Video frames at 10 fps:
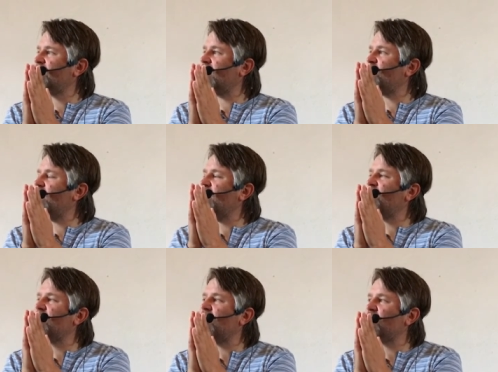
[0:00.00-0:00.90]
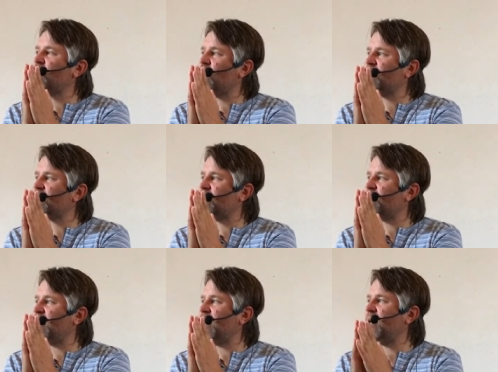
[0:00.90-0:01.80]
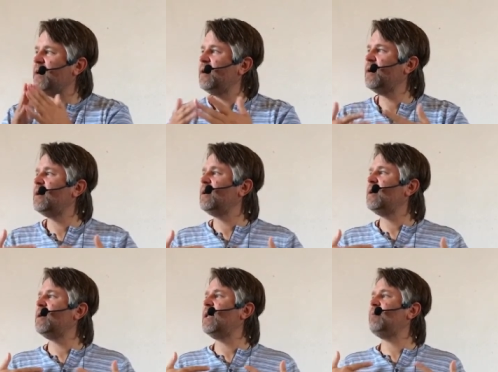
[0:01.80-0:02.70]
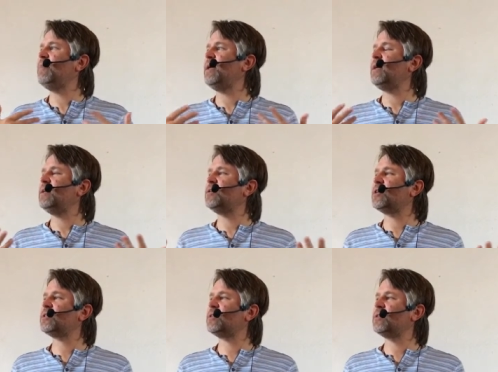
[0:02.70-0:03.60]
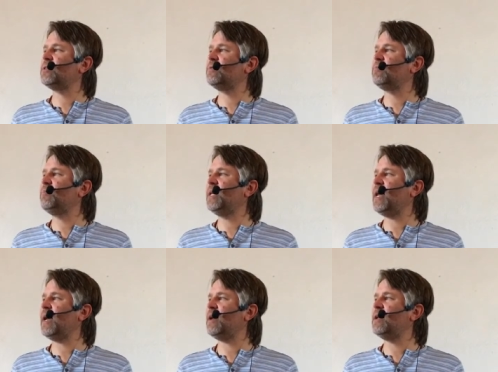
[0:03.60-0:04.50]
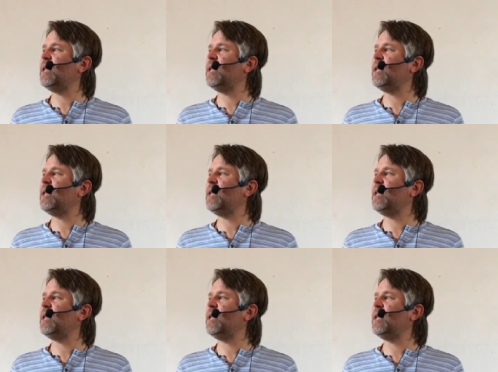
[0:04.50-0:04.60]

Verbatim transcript: Like whatever God wants of me, let me just be that.